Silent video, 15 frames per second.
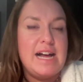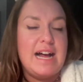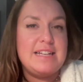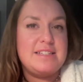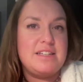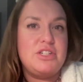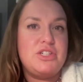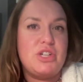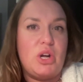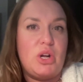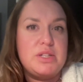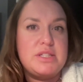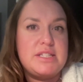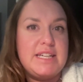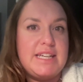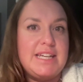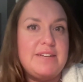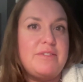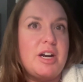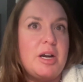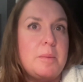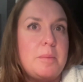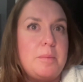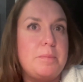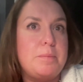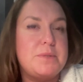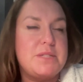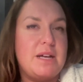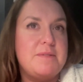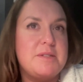as adults to give
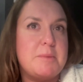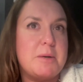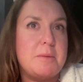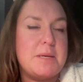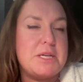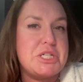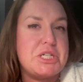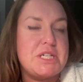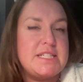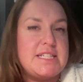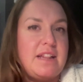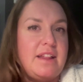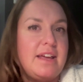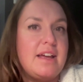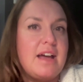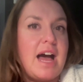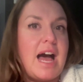ourselves permission to say, like,